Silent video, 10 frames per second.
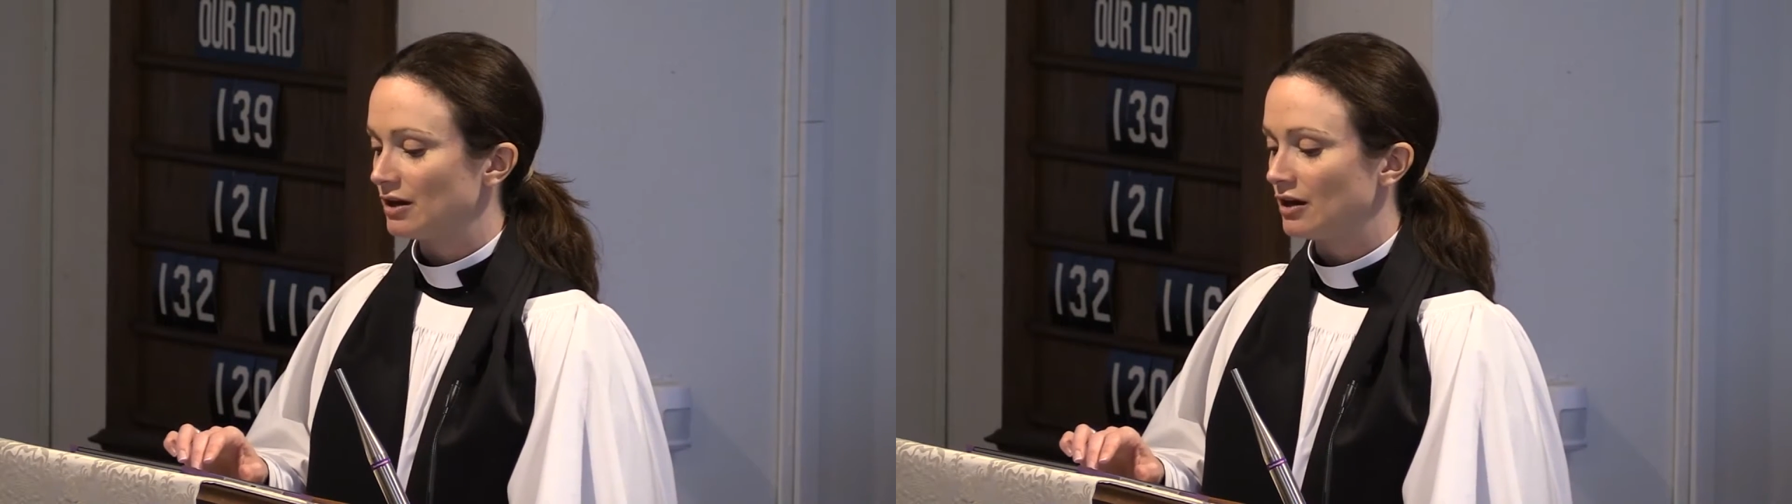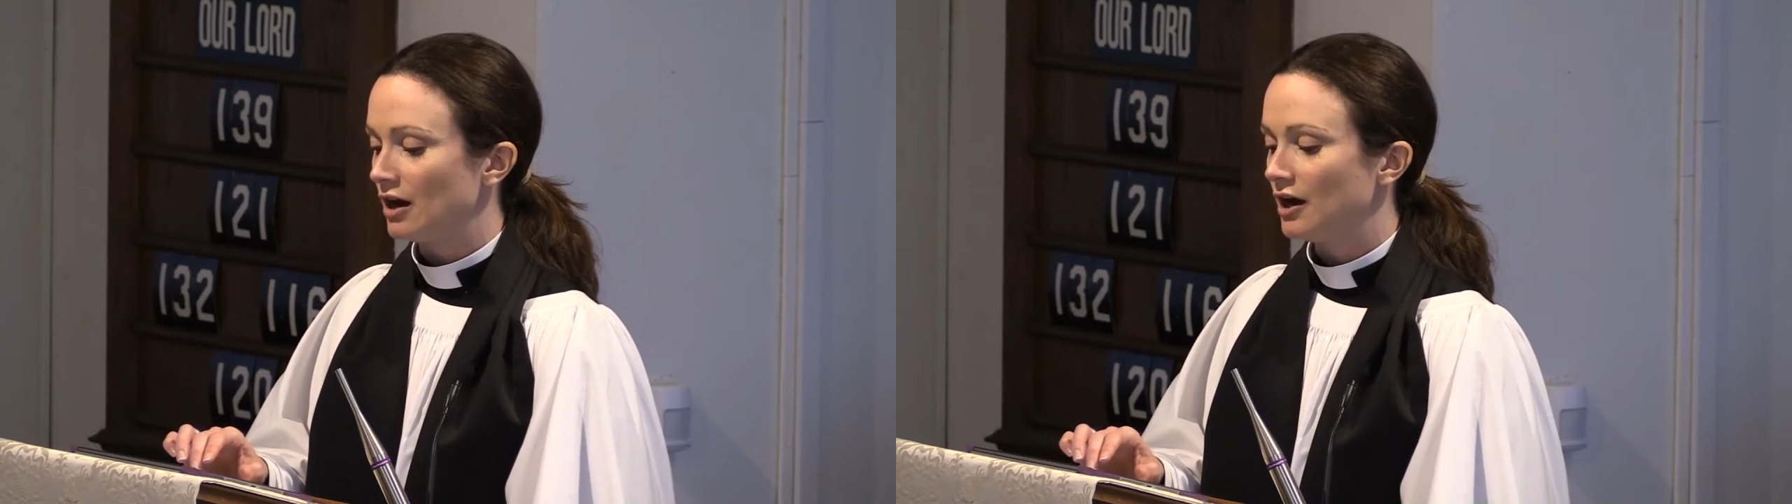
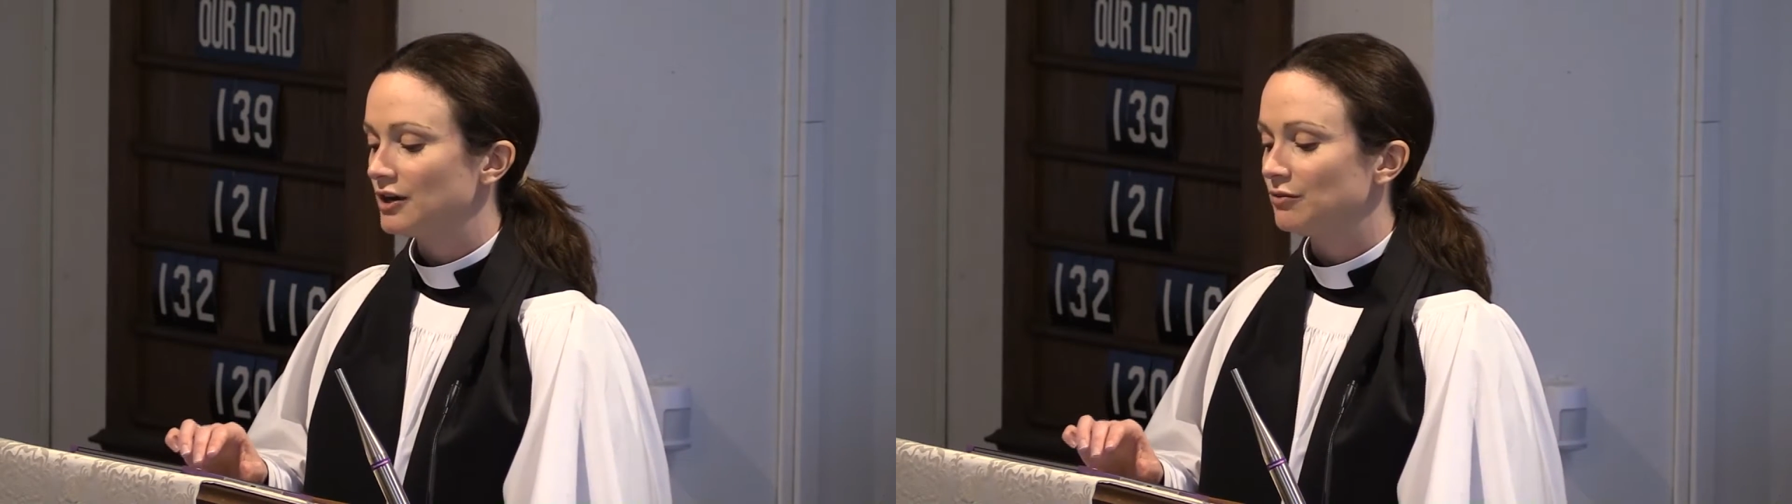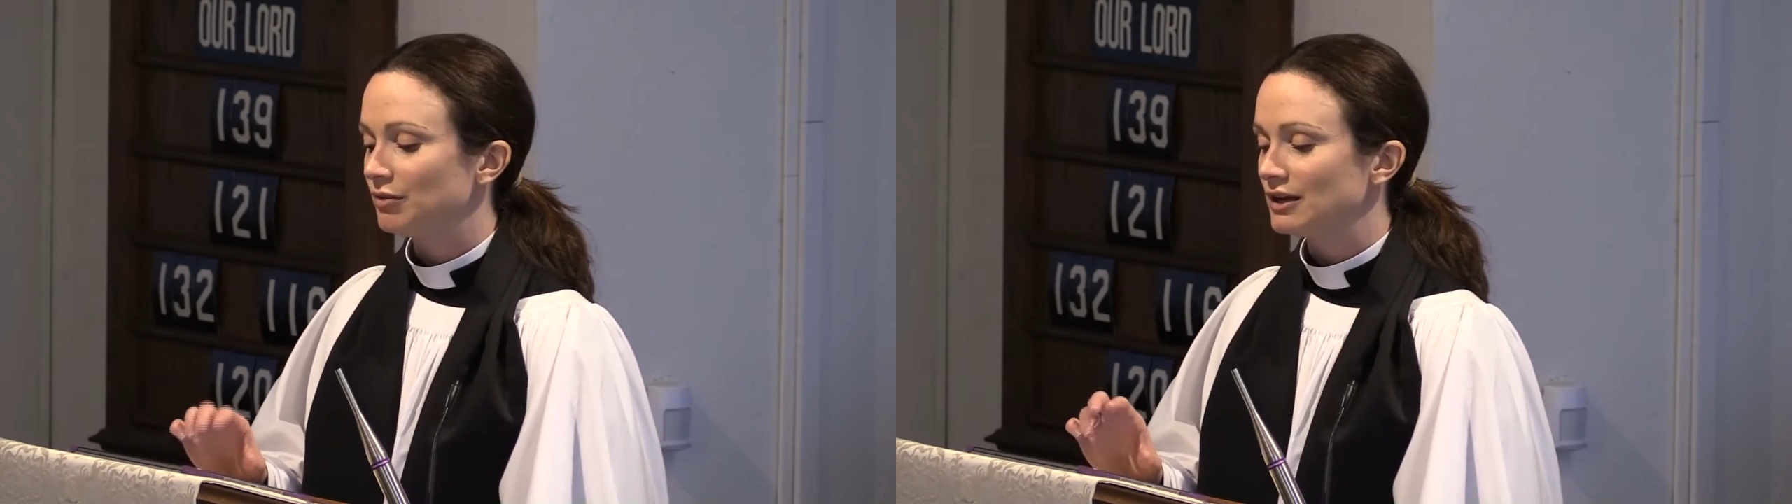
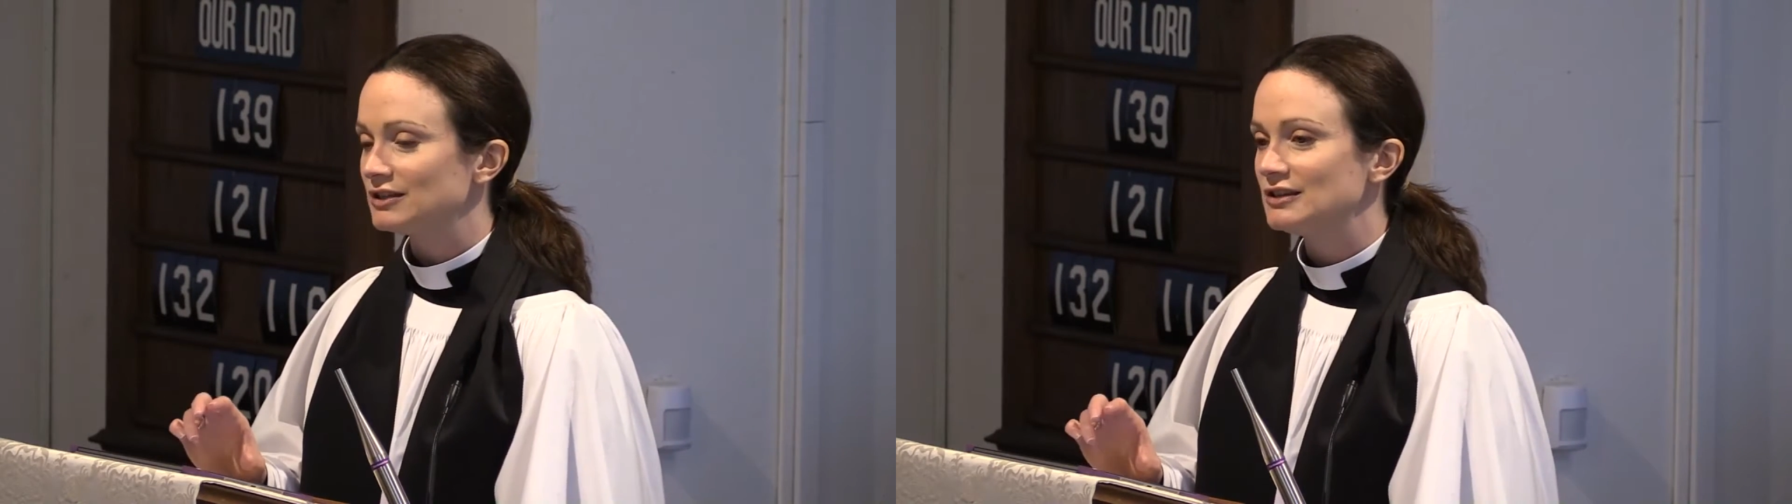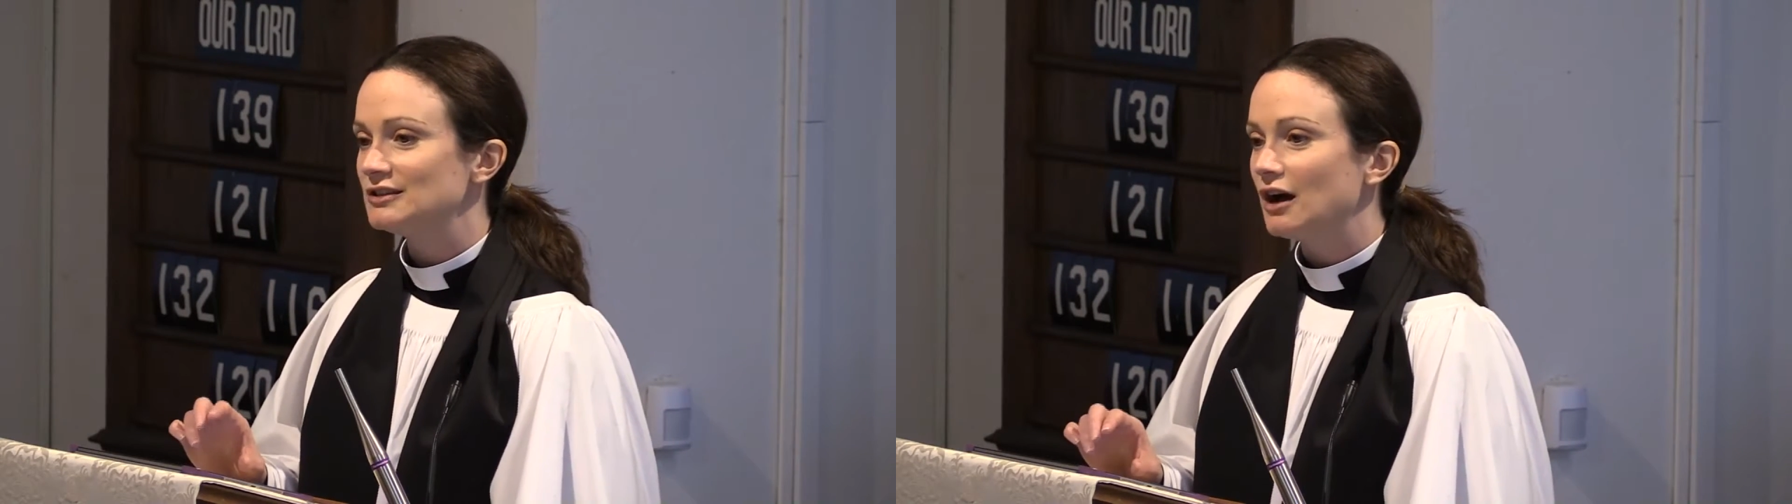God blesses